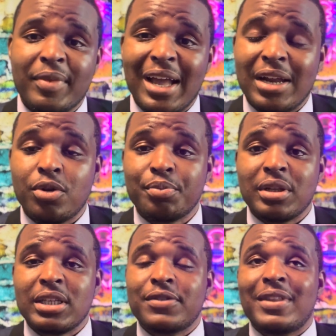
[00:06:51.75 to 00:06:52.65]
I don't
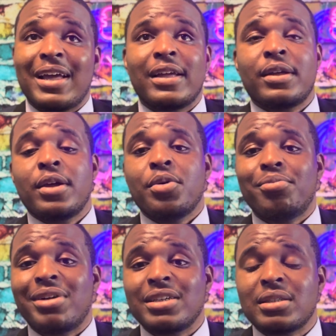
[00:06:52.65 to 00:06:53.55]
believe that
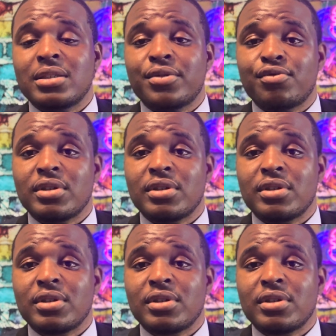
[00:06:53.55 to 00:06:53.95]
prices of real